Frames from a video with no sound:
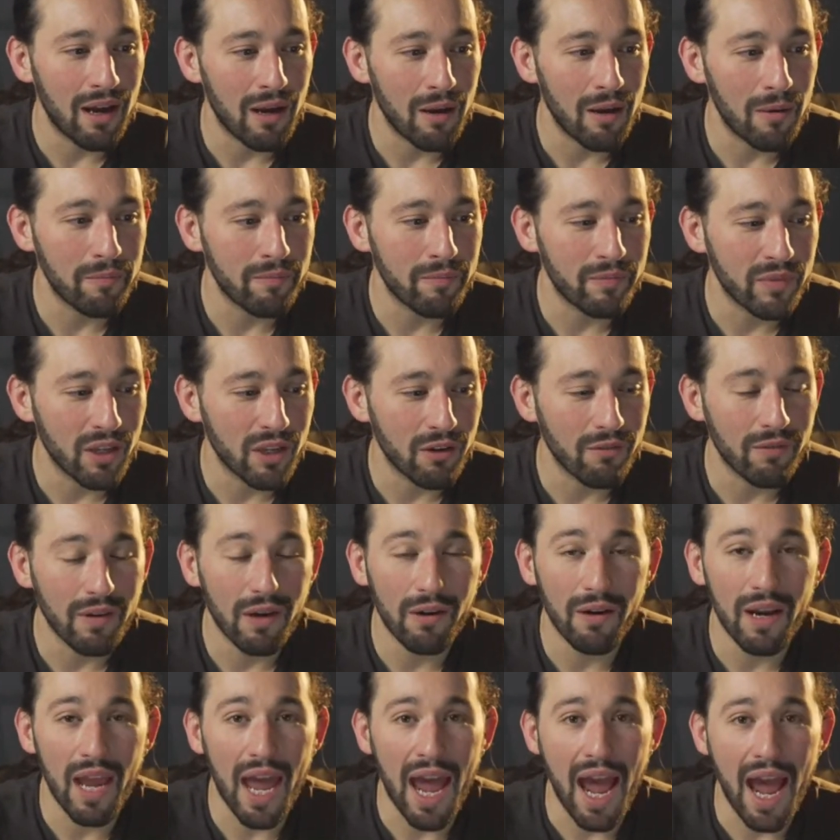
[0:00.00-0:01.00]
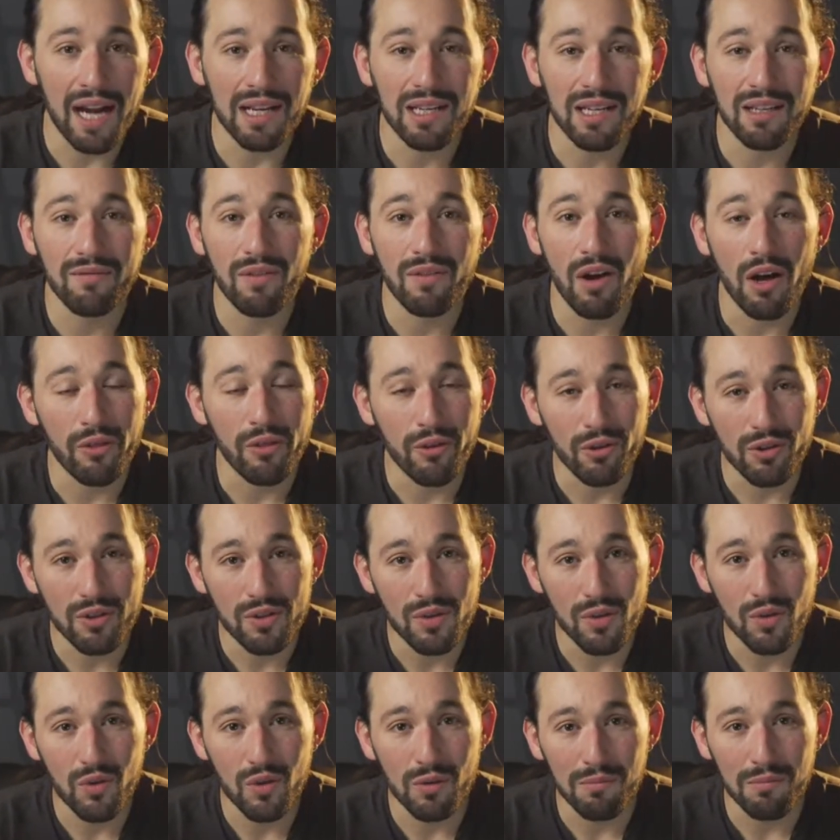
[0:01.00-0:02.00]
They're very active on their
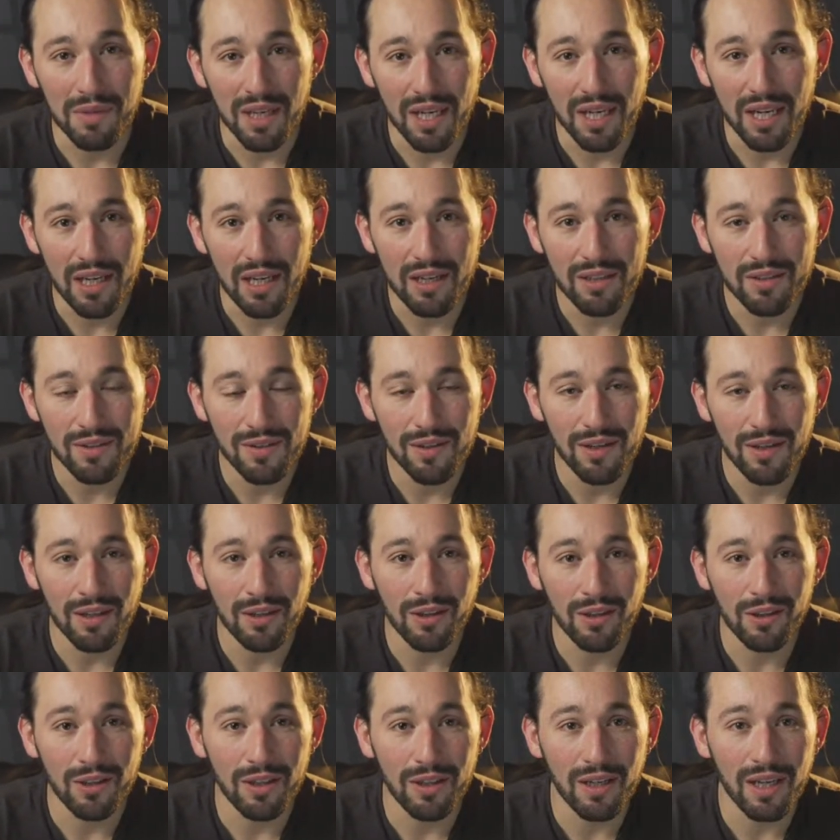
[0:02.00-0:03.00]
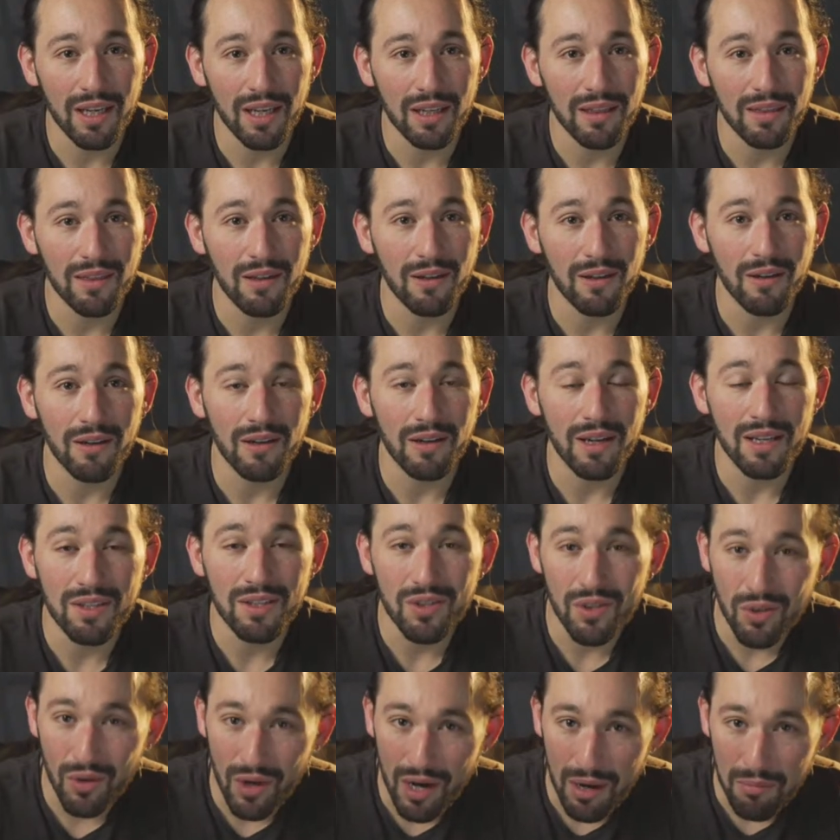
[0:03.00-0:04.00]
social medias. You can look at their
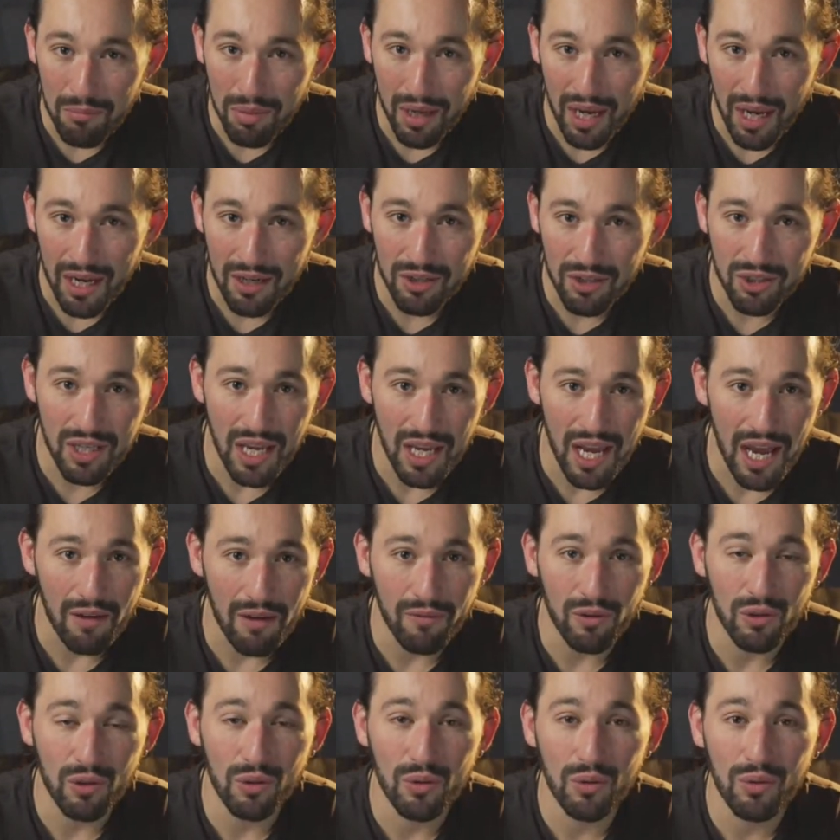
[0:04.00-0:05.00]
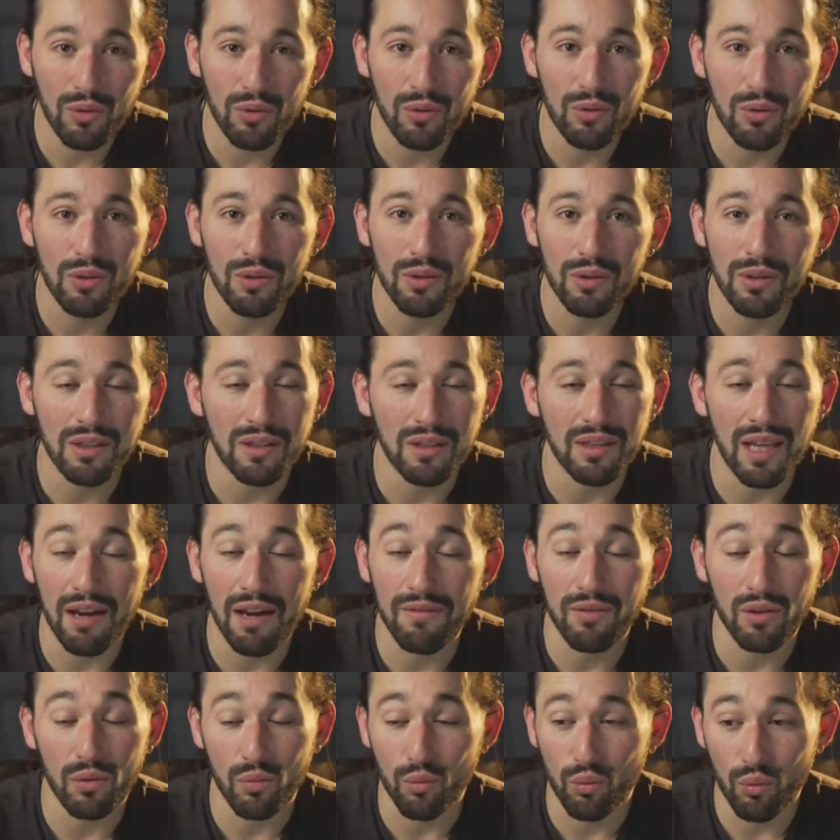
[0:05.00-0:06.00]
Instagram page. They have a
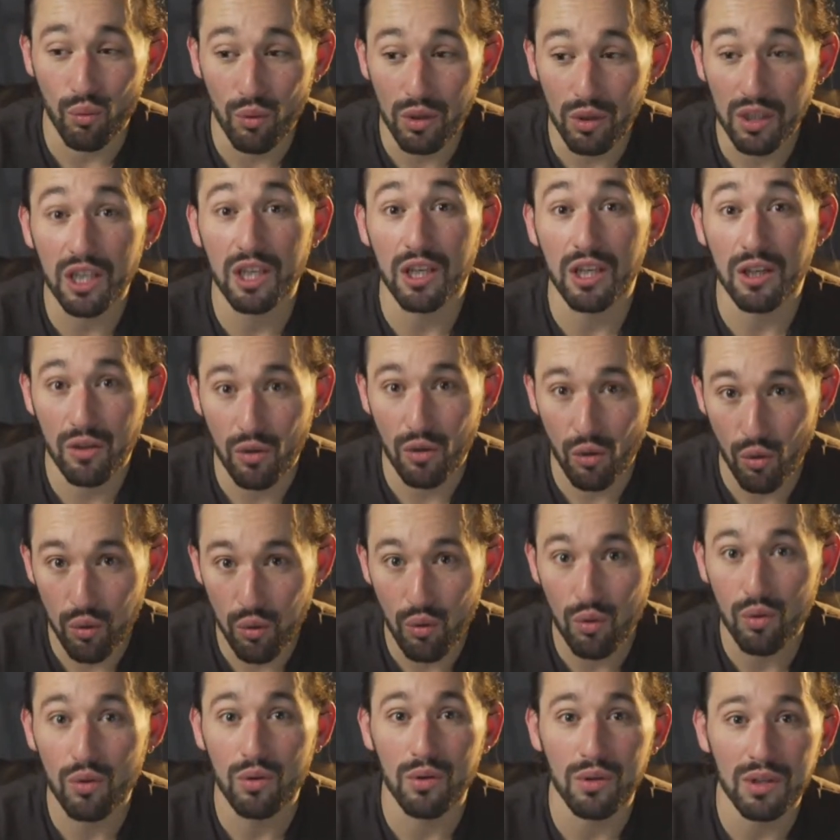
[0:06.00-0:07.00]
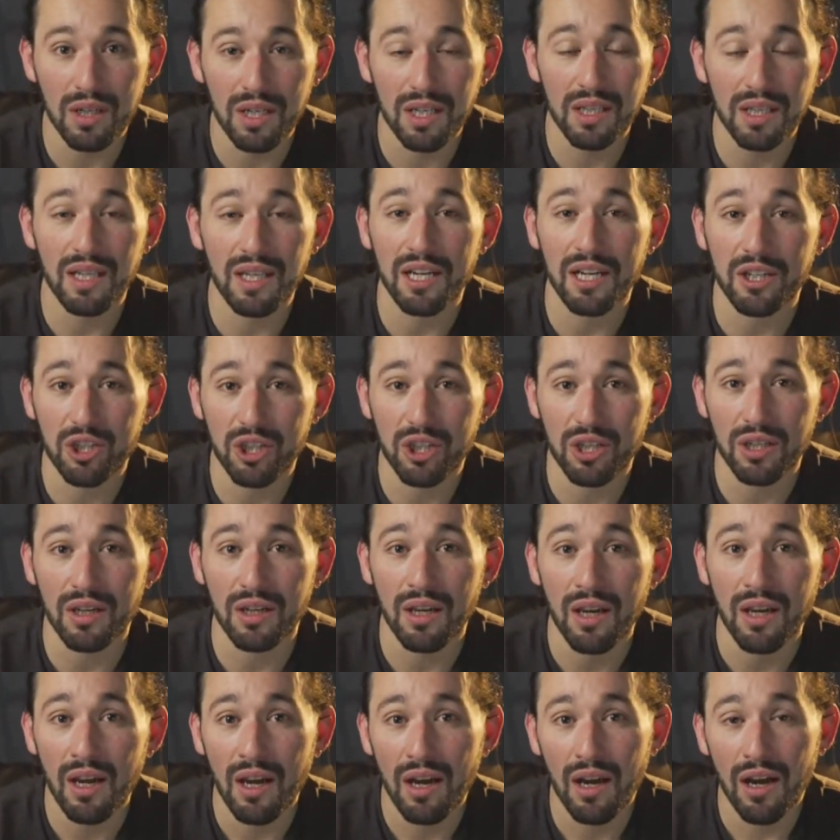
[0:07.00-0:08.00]
really cool collection
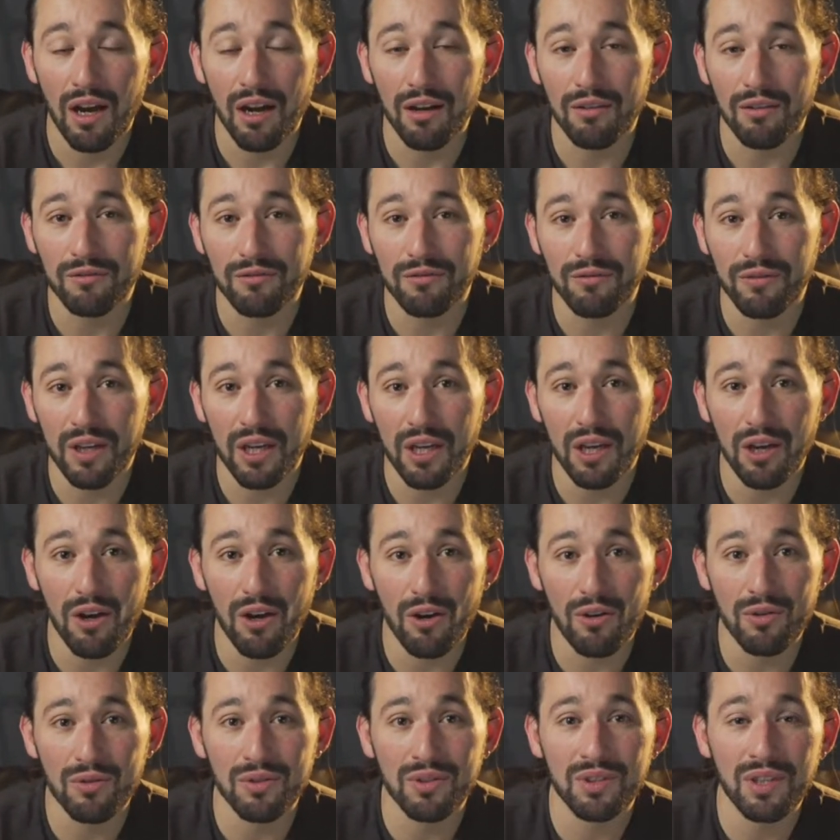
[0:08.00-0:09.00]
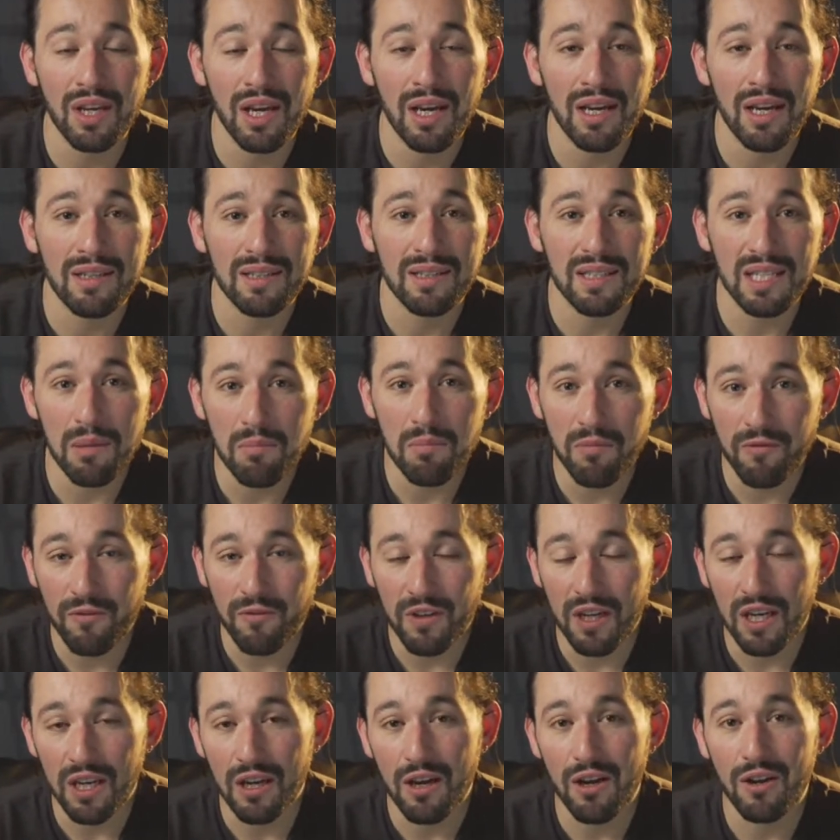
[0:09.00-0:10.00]
of videos tip
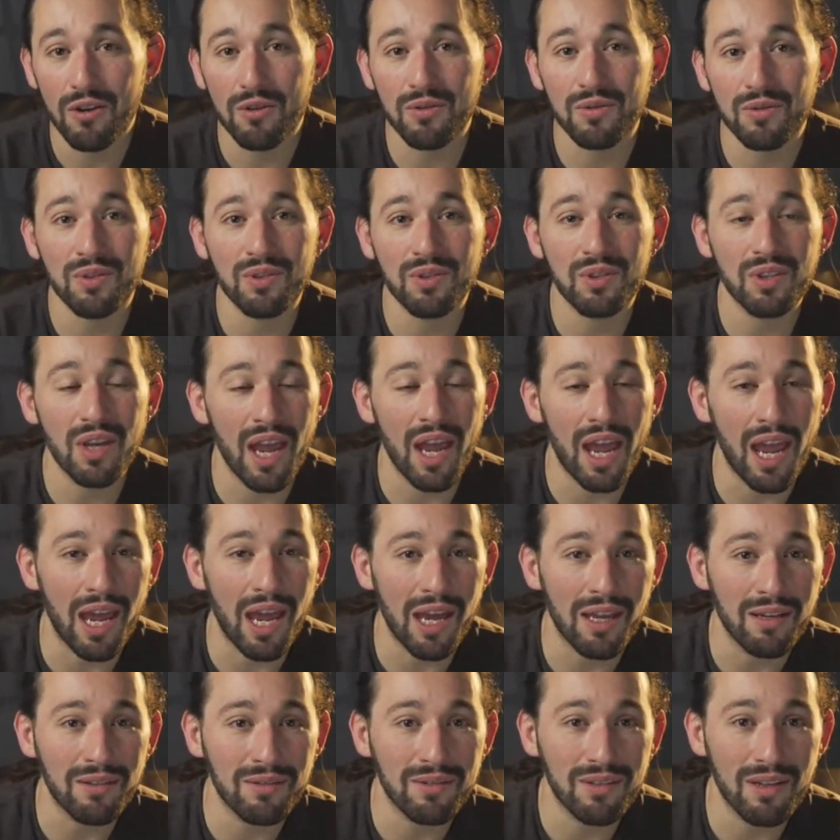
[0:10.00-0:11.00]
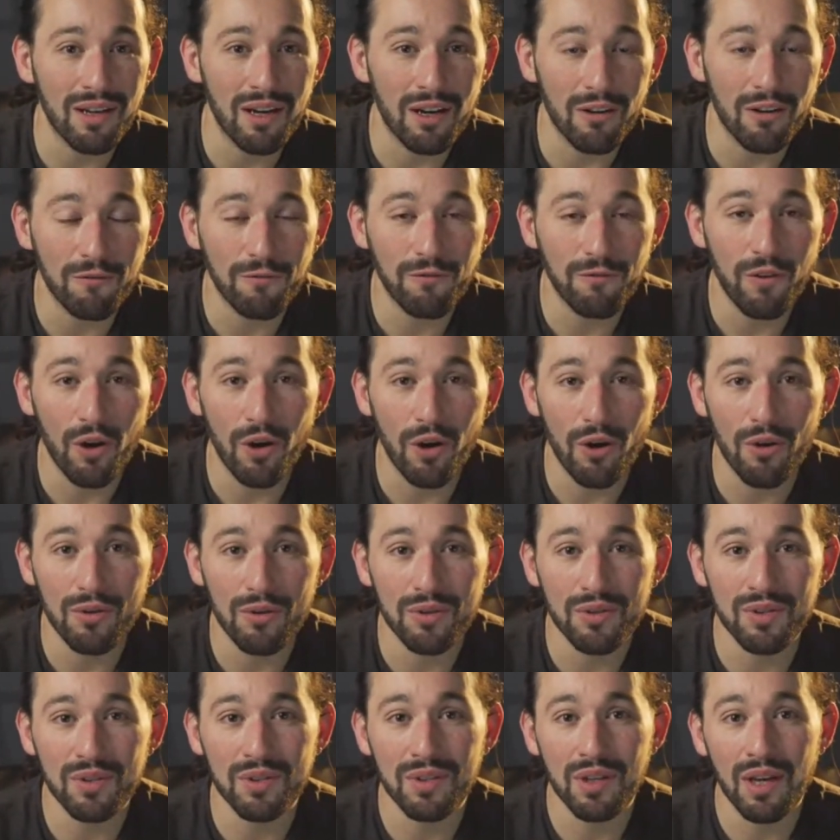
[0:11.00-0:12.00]
videos and
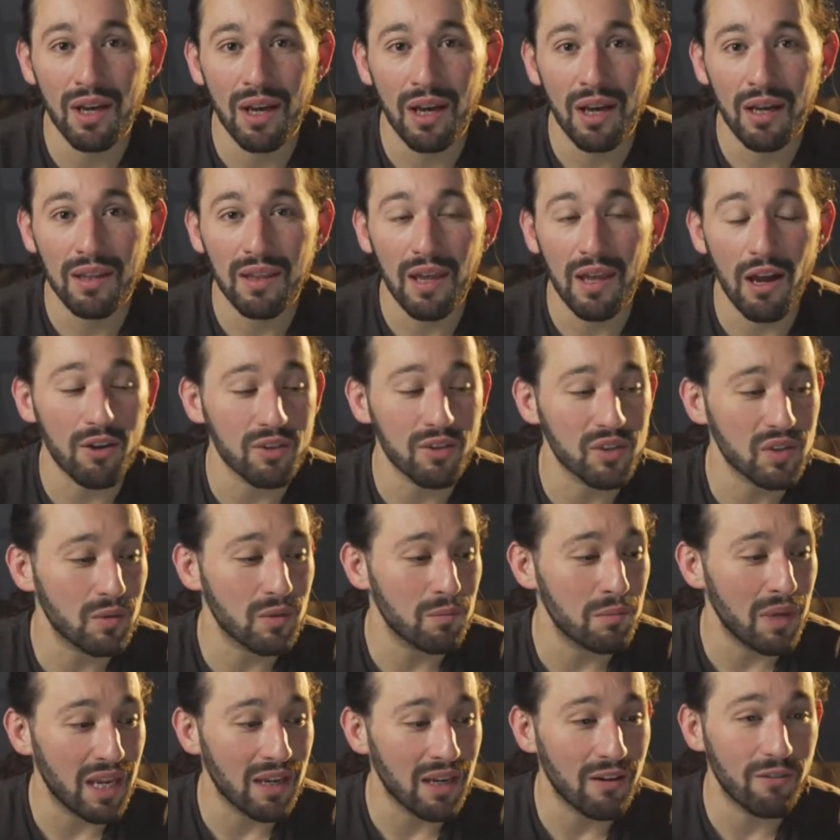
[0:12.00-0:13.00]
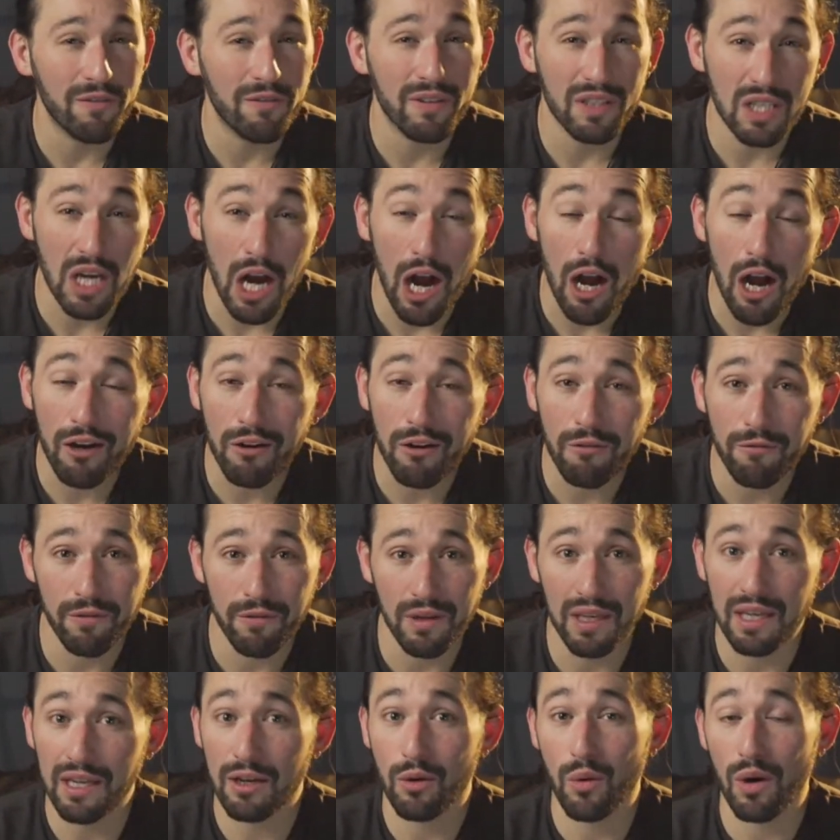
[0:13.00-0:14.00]
photos. They also make photography
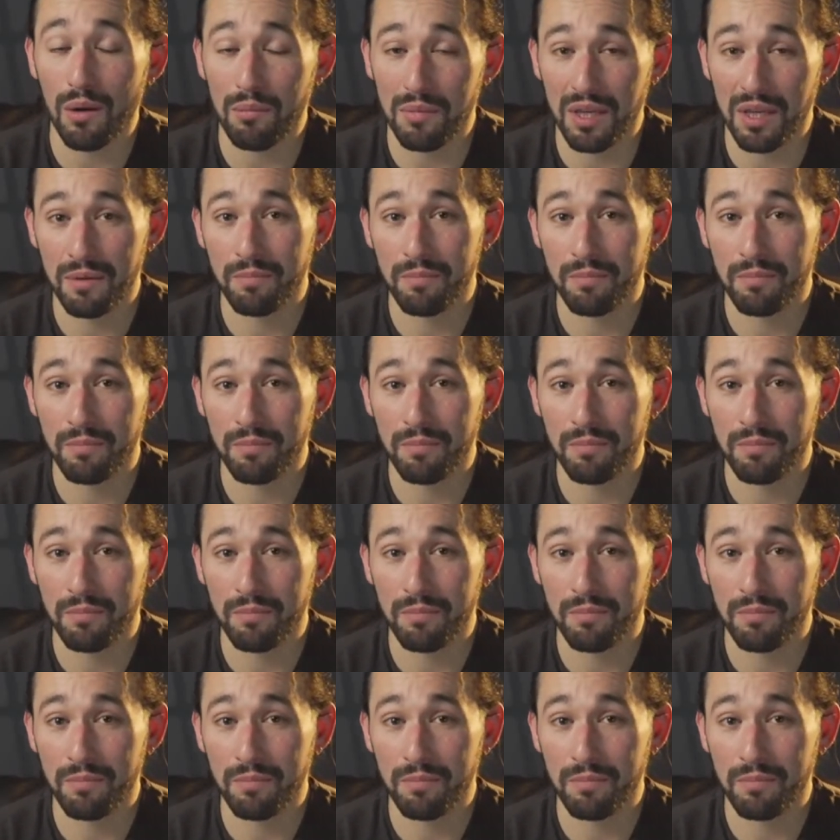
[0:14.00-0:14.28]
equipment.